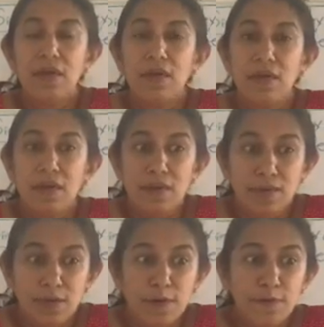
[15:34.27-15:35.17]
a lot
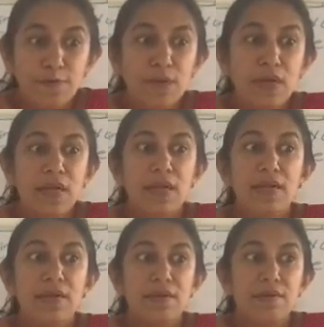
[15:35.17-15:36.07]
of
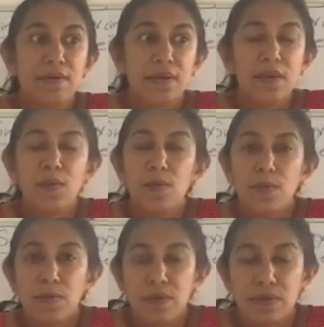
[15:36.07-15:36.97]
literary
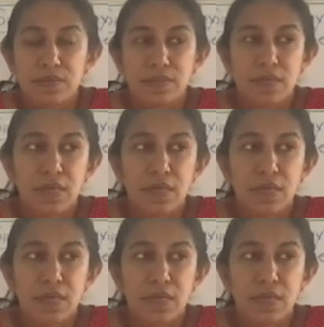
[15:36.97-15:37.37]
works.